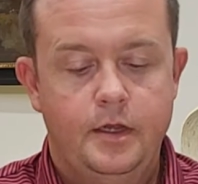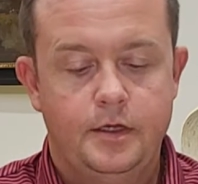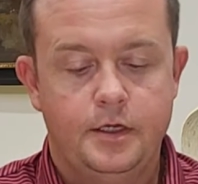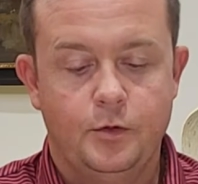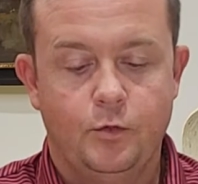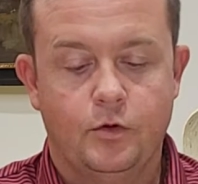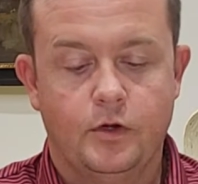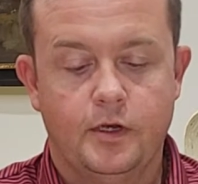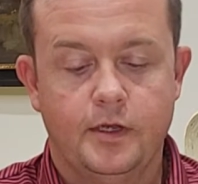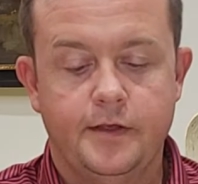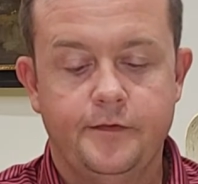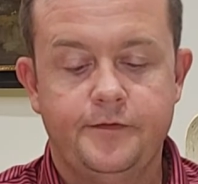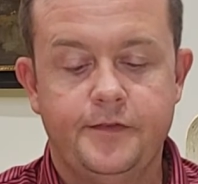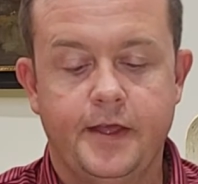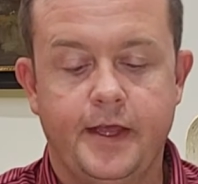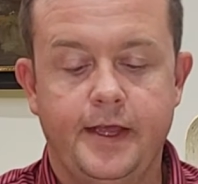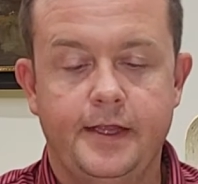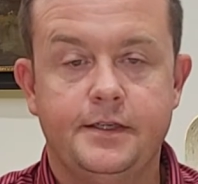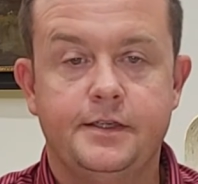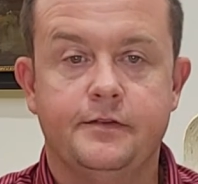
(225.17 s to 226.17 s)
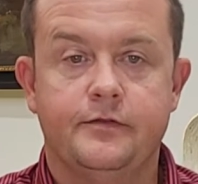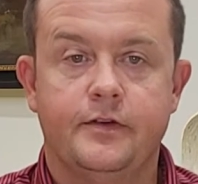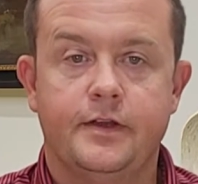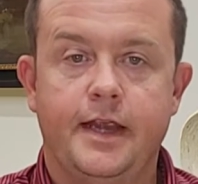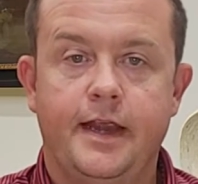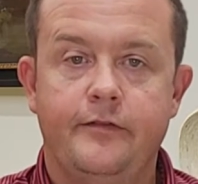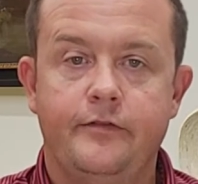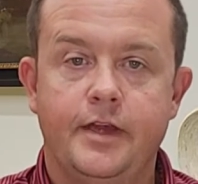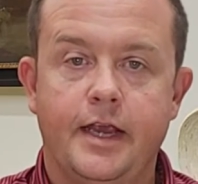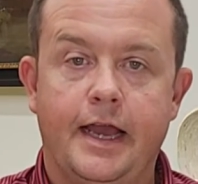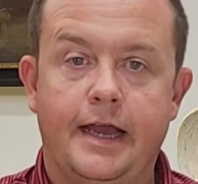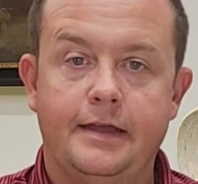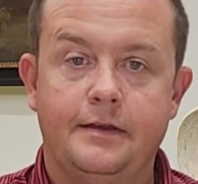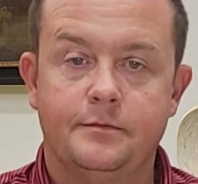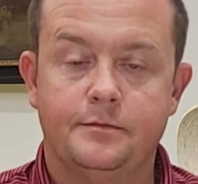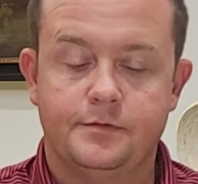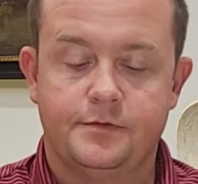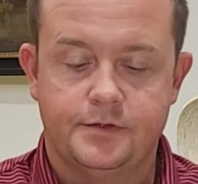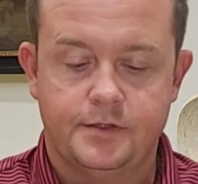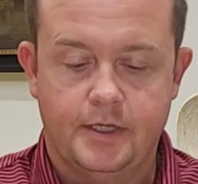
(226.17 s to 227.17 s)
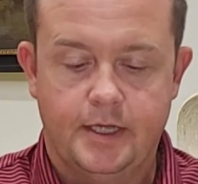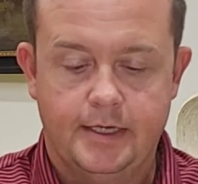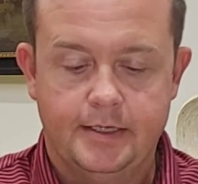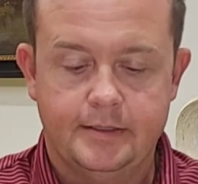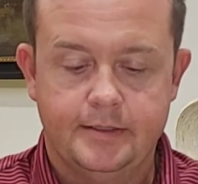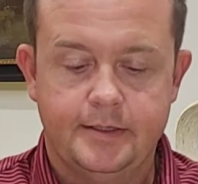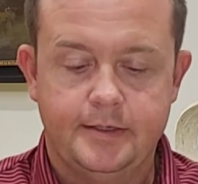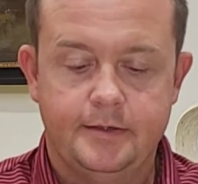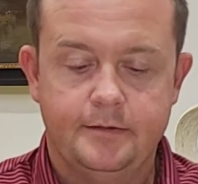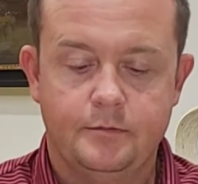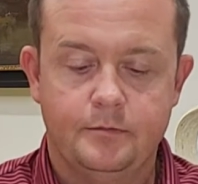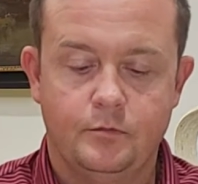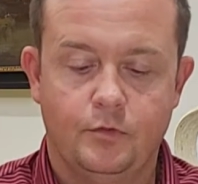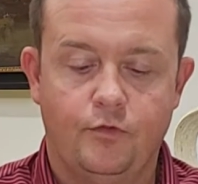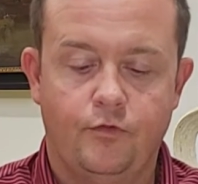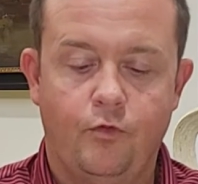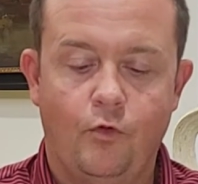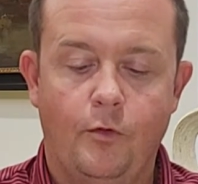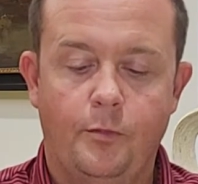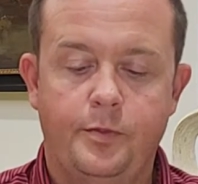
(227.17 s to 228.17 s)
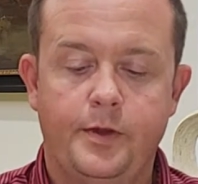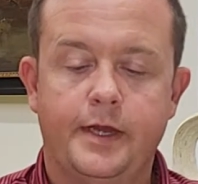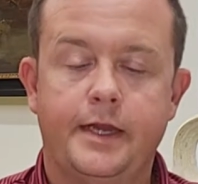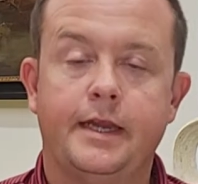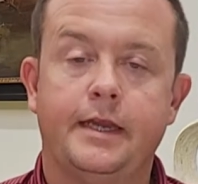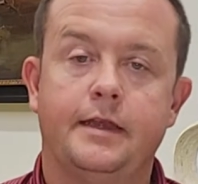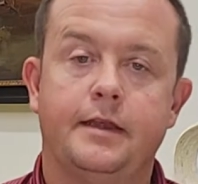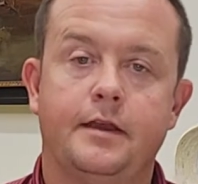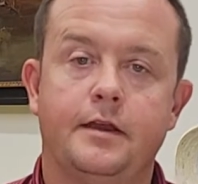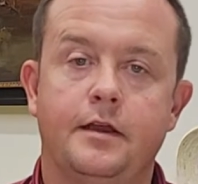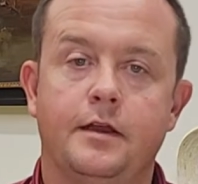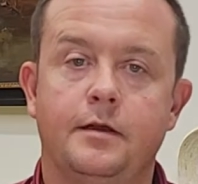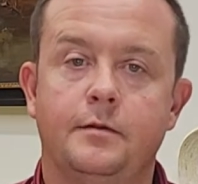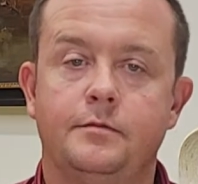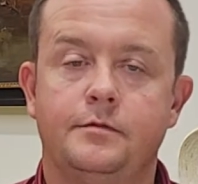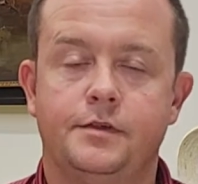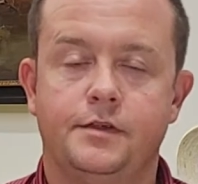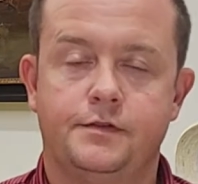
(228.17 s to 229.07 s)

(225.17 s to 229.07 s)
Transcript: You want to lift the edge of a heavy item slightly before picking it up,